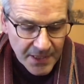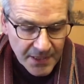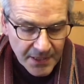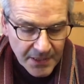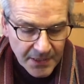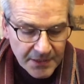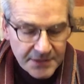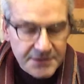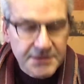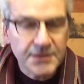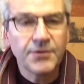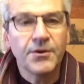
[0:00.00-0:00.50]

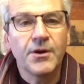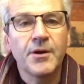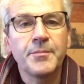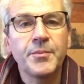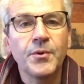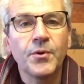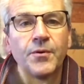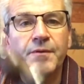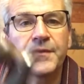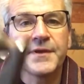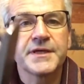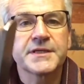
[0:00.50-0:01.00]
So I
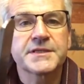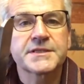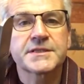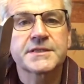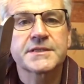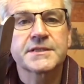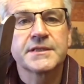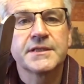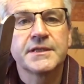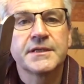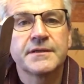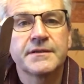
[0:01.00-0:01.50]
bought this.
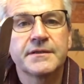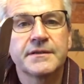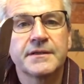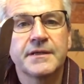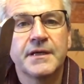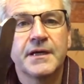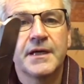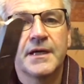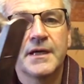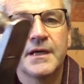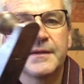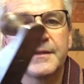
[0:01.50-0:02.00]

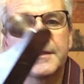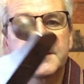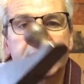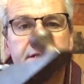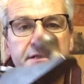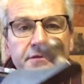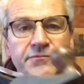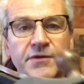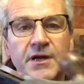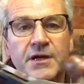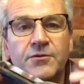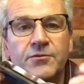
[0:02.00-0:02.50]
This is a
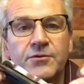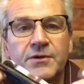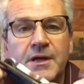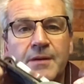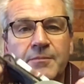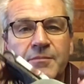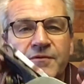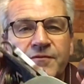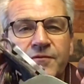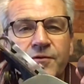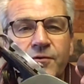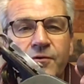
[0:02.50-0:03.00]
record
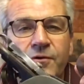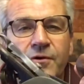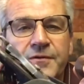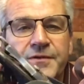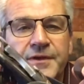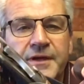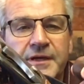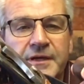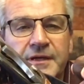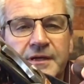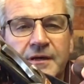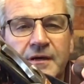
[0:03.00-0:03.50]
number 4. I
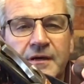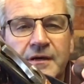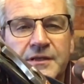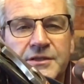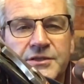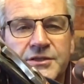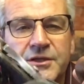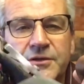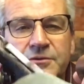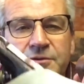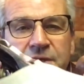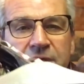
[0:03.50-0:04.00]
think I
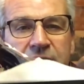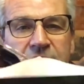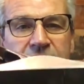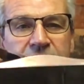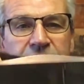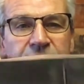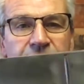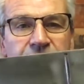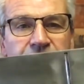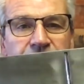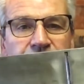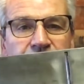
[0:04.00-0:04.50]
showed it to
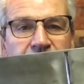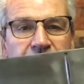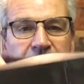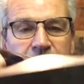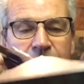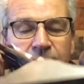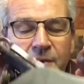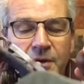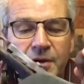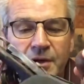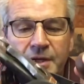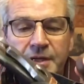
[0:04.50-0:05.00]
you in
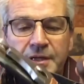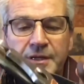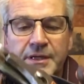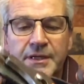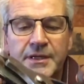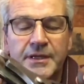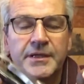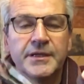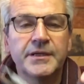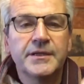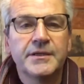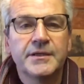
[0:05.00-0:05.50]
my
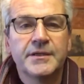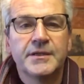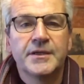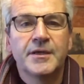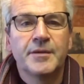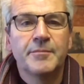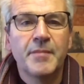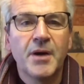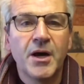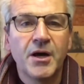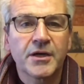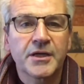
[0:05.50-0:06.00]

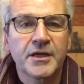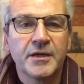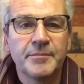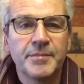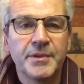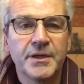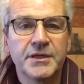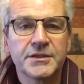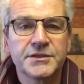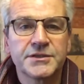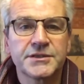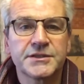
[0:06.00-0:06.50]
market
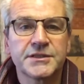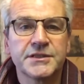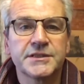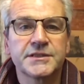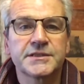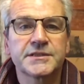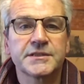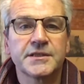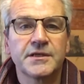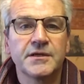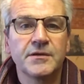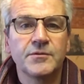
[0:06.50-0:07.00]

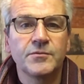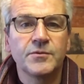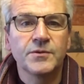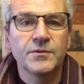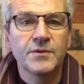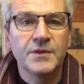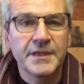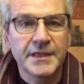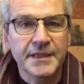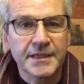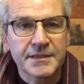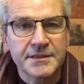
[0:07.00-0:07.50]
purchases. I will
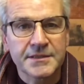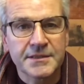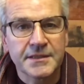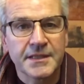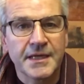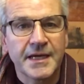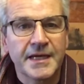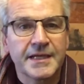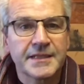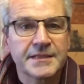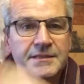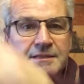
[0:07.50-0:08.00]
link to
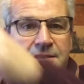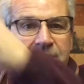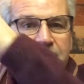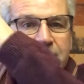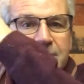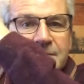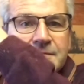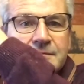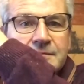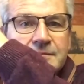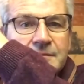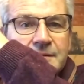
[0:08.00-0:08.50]
that
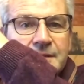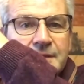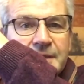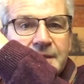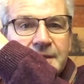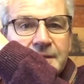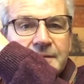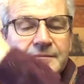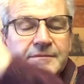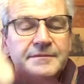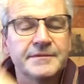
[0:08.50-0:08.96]
here.